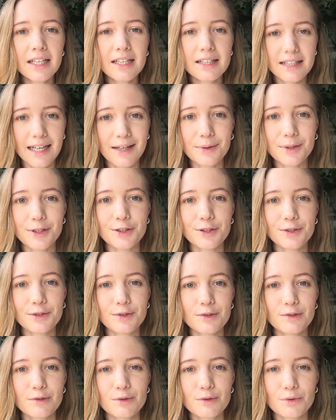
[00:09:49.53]
That was
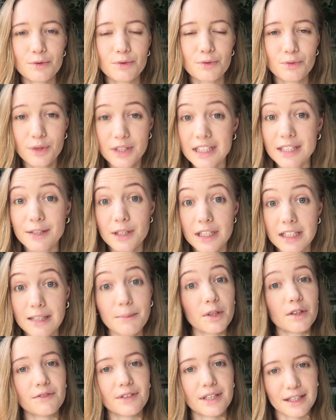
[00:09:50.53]
really, really
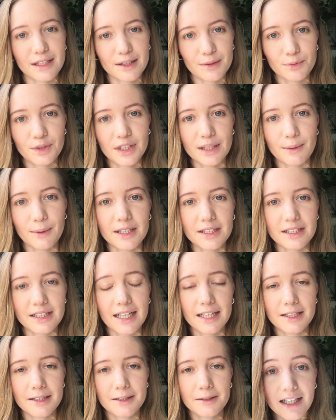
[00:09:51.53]
moving and really well
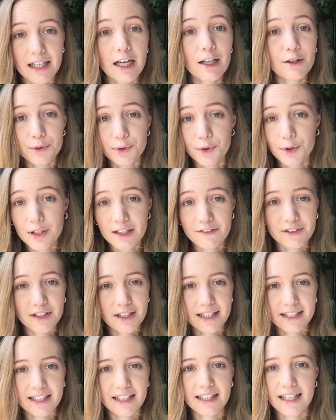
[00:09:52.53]
done. Overall, I feel
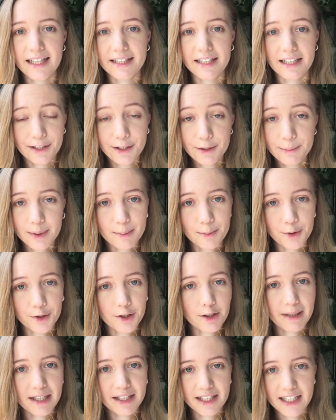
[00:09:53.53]
like I learned a little bit more
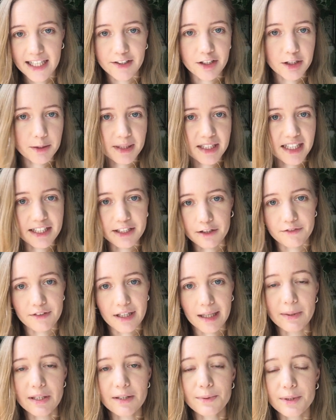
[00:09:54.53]
about the Irish potato
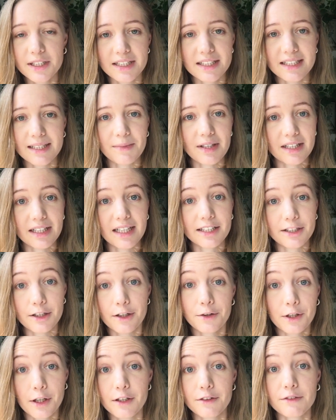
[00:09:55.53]
famine, which is something that I
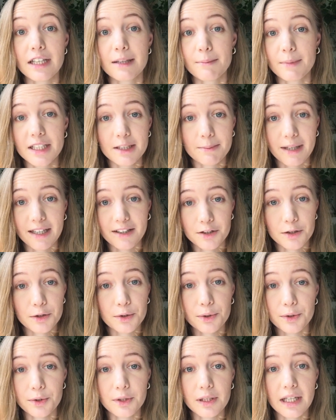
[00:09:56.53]
don't know very much about at
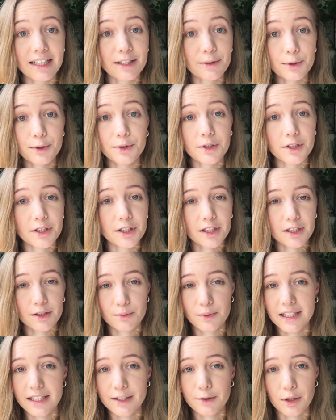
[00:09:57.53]
all. And it was also just a
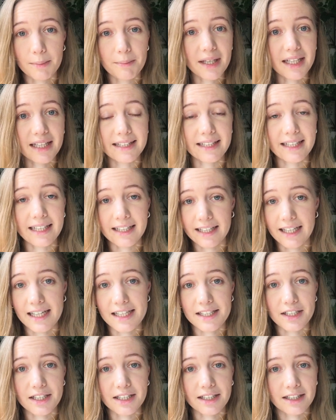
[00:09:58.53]
really gripping,
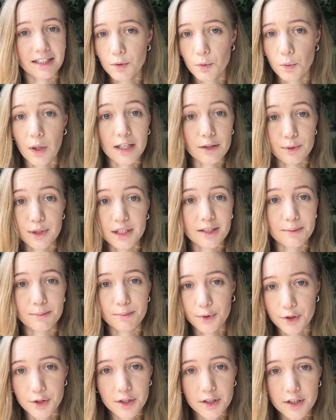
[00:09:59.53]
engaging, well-written
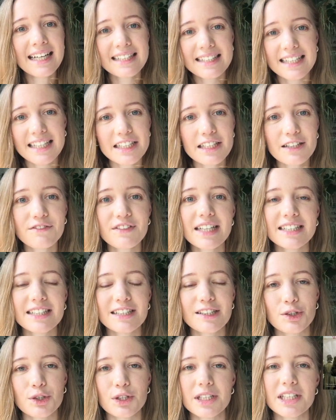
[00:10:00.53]
book. It's actually the first
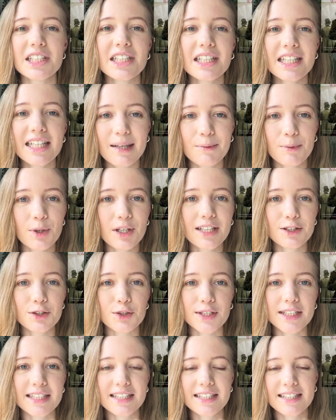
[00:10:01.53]
in a trilogy. I'm quite
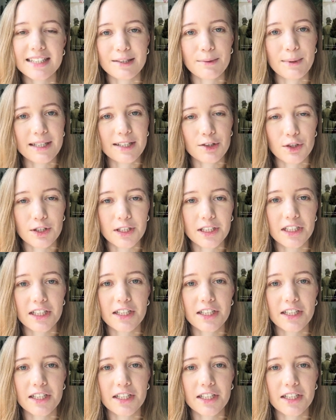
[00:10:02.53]
intrigued to see where the trilogy